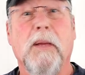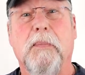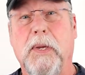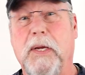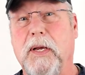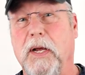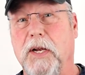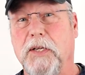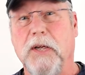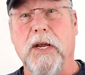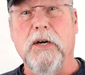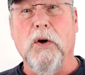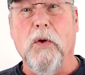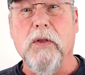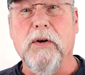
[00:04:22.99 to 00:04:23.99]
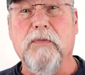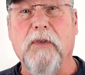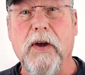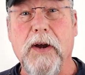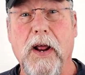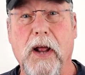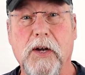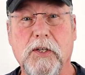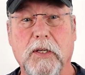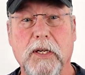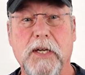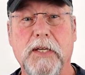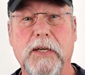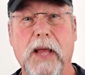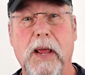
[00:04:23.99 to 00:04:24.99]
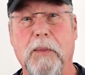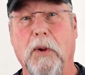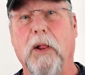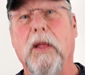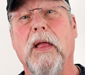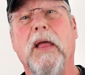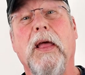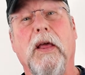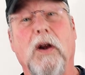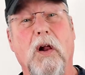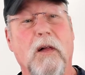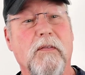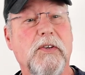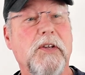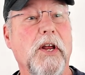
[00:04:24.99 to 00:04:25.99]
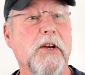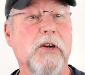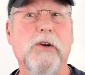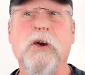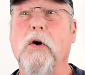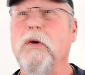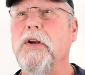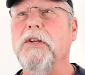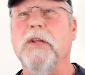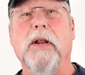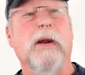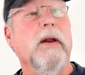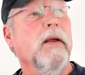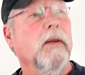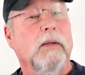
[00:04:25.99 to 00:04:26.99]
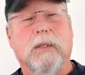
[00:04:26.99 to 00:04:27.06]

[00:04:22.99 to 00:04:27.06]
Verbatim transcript: because I know they're financially stable. And all of a sudden you notice that